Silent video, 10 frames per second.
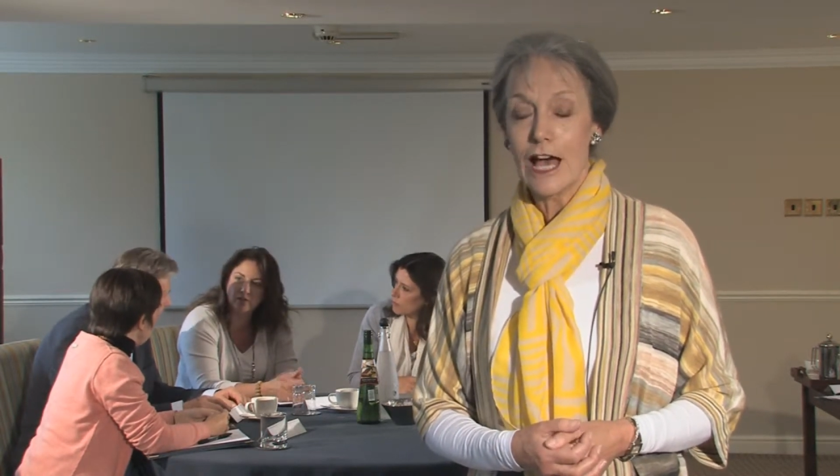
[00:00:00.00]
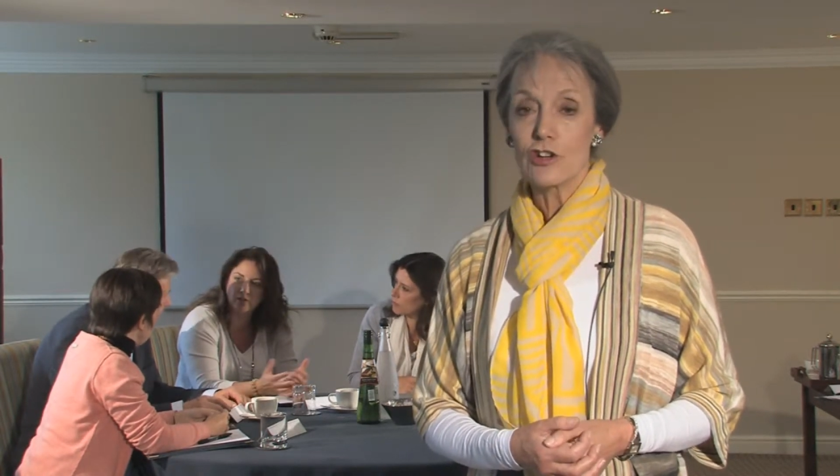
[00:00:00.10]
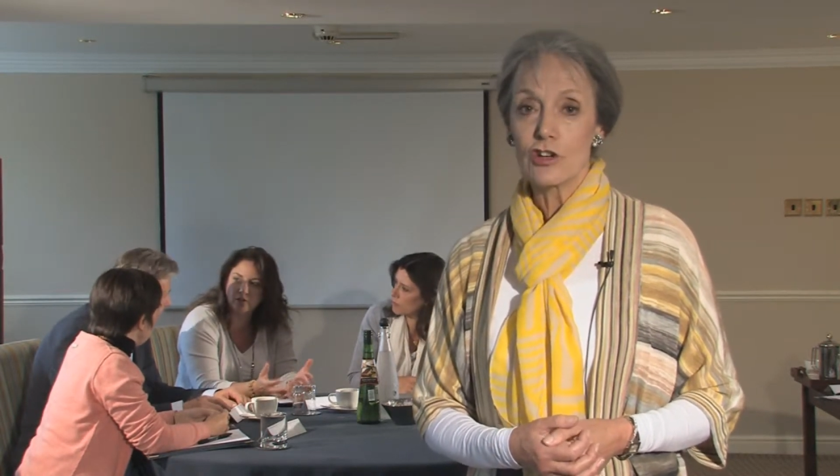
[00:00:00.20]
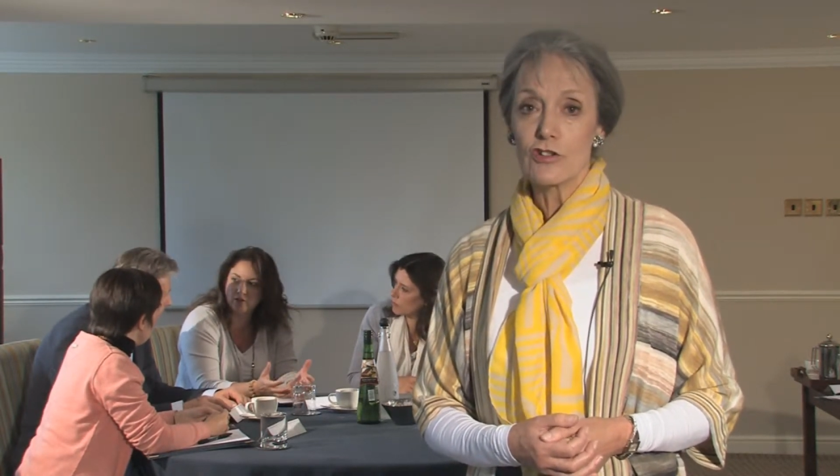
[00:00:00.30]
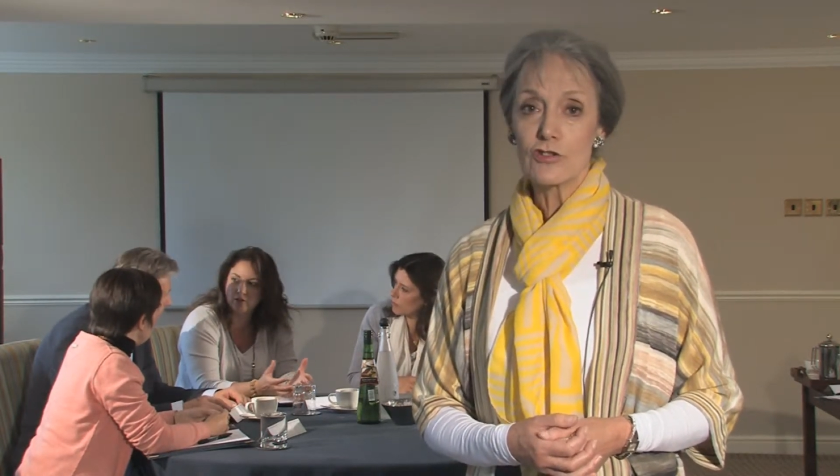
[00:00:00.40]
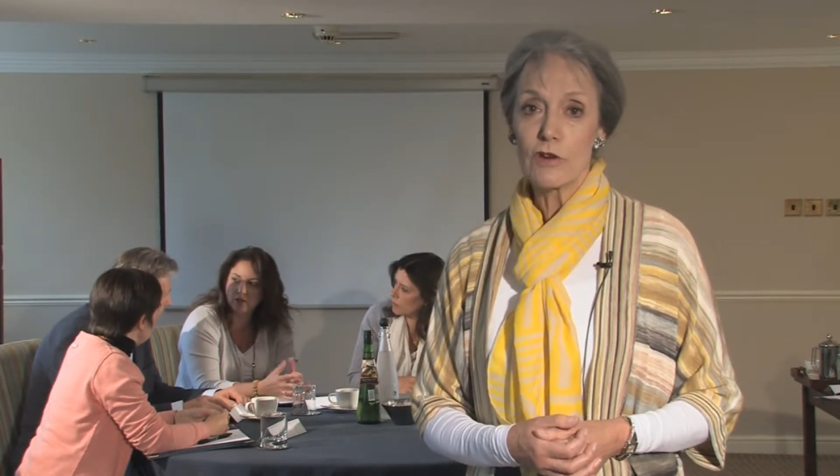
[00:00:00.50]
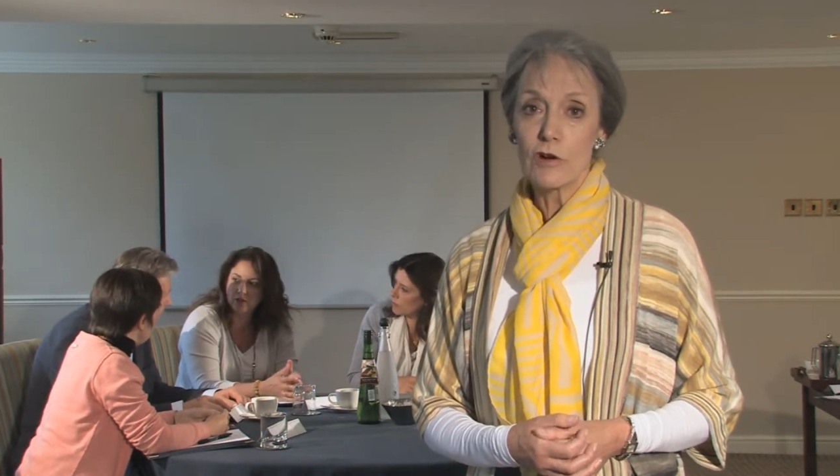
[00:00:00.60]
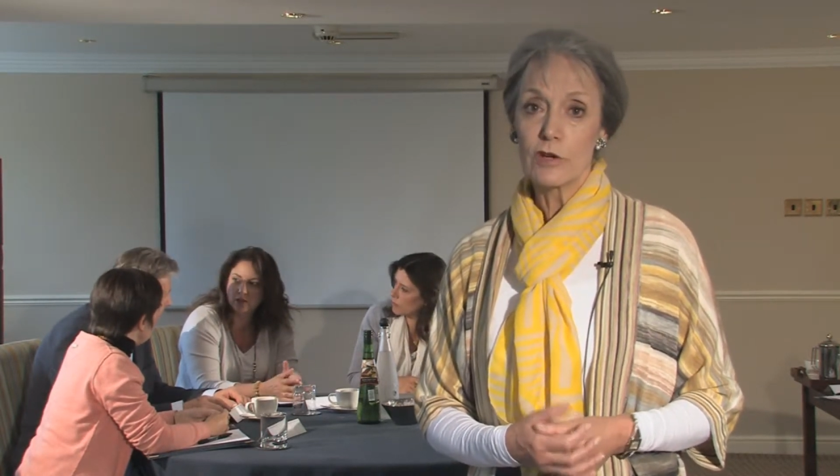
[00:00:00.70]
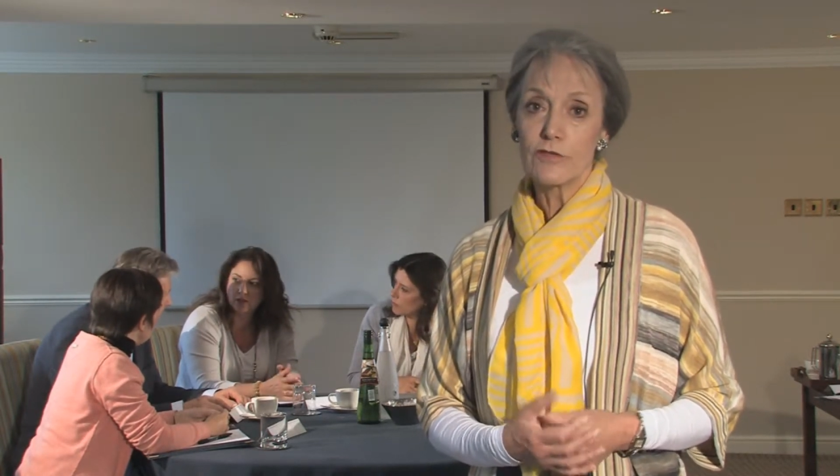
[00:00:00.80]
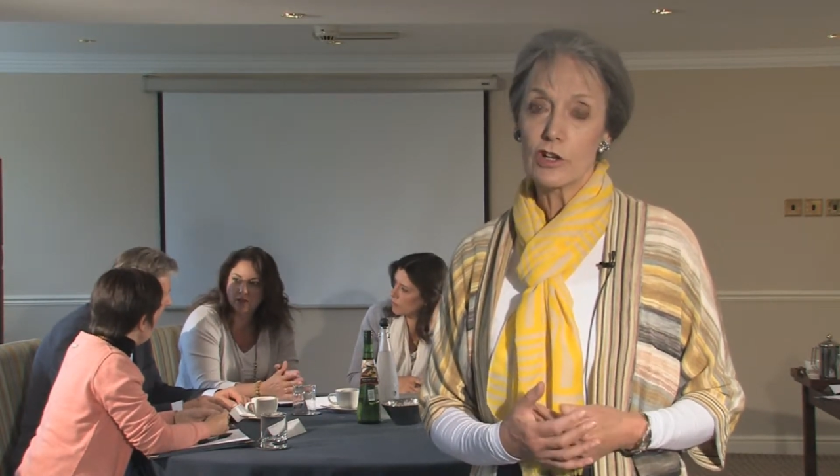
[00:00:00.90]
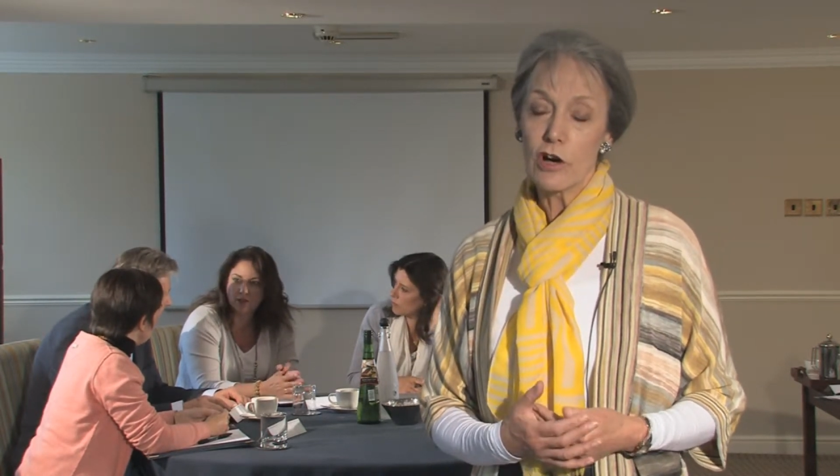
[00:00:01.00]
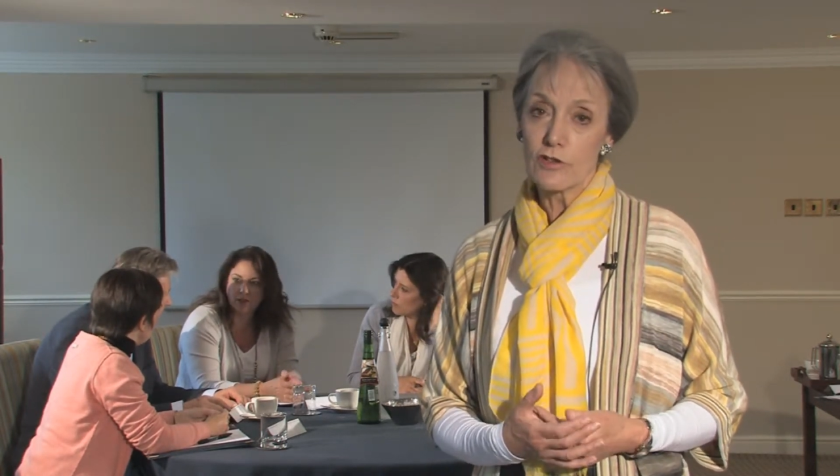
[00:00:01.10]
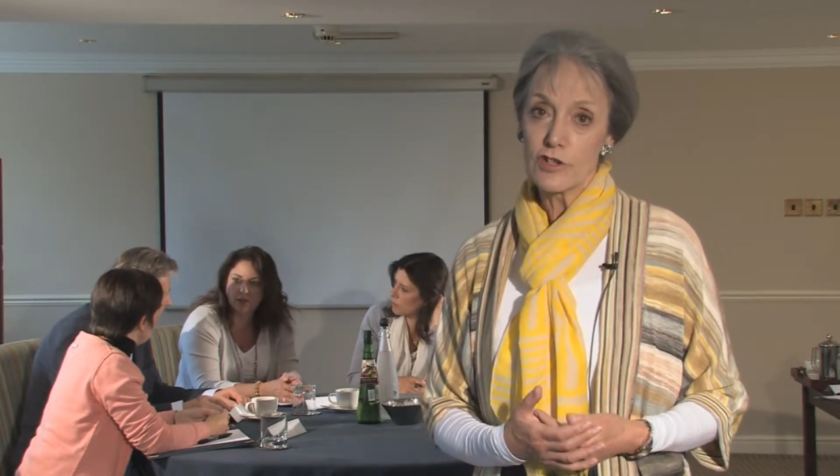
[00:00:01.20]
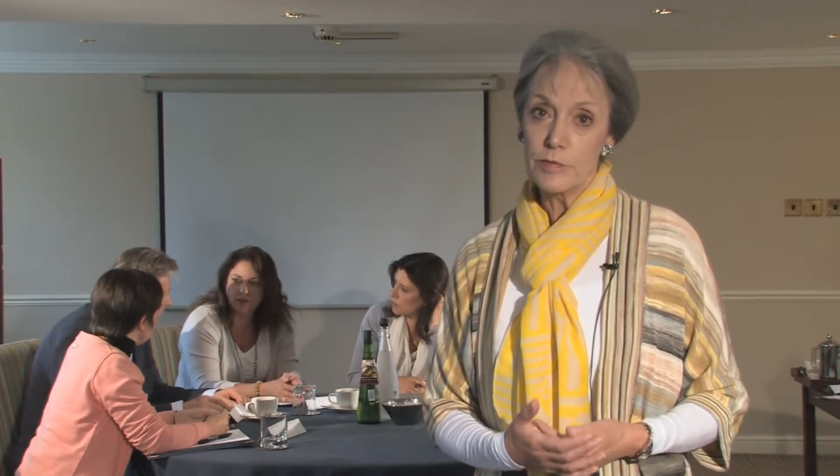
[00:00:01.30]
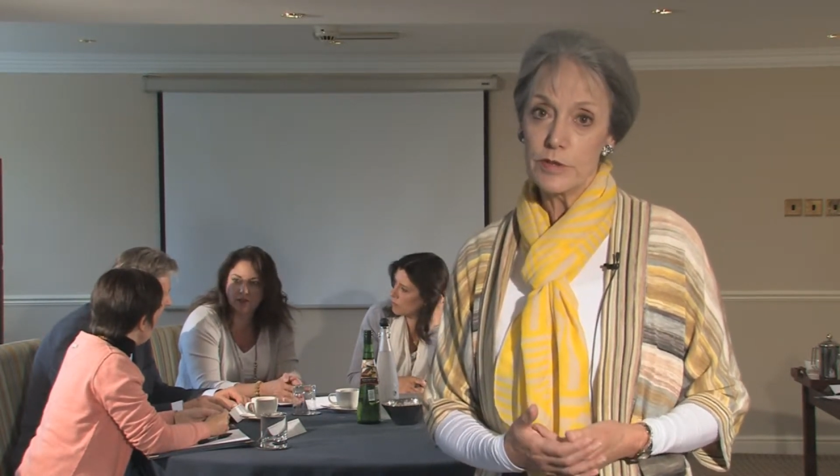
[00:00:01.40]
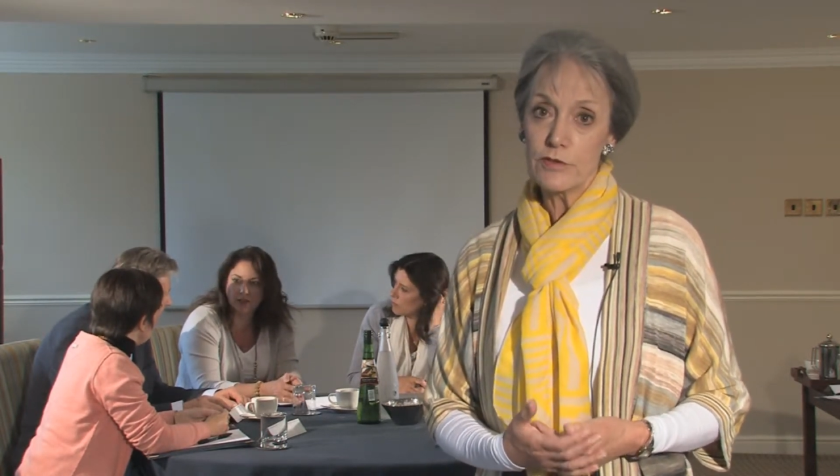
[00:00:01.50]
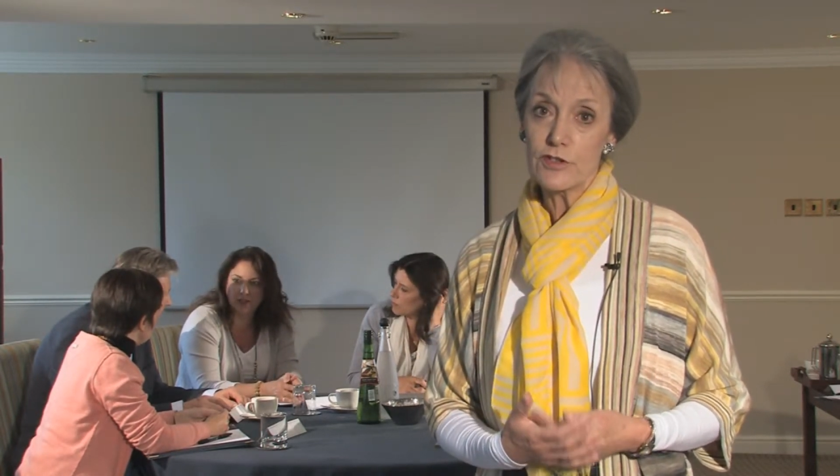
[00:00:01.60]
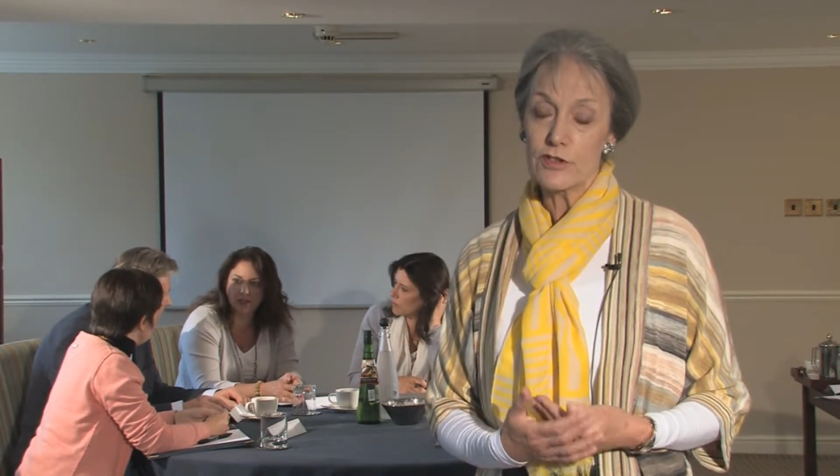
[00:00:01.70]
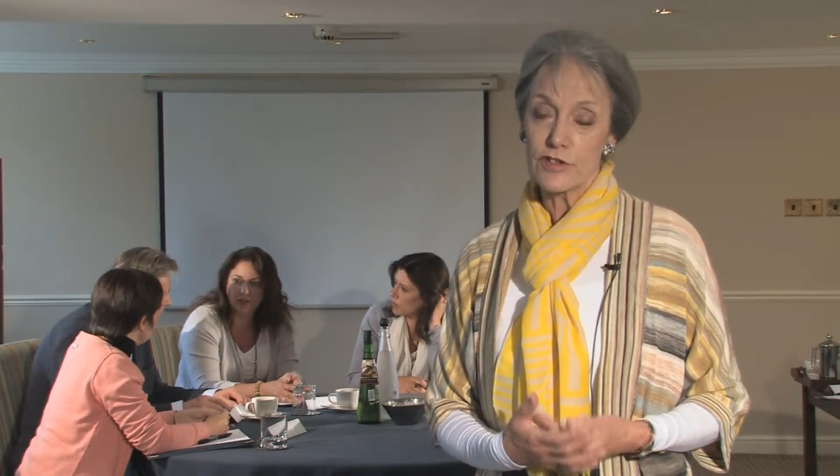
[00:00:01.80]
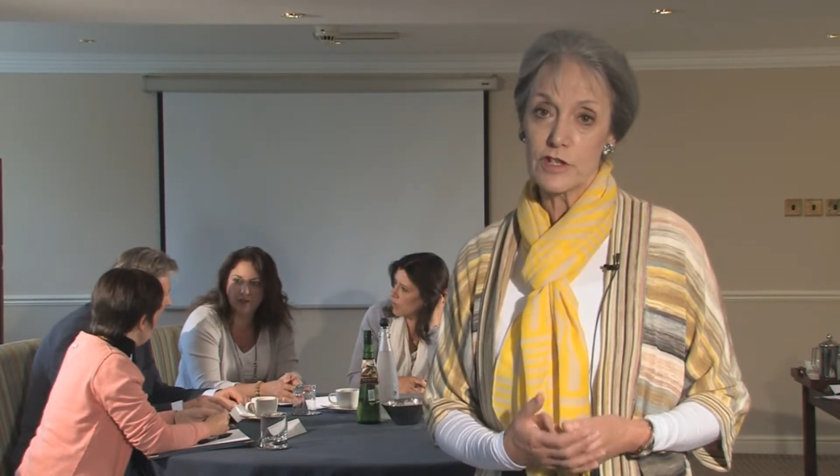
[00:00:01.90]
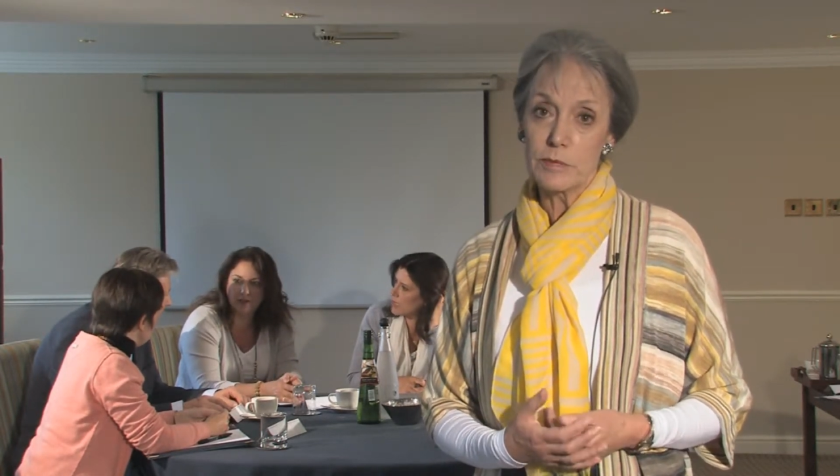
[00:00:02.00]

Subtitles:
And control of the contributions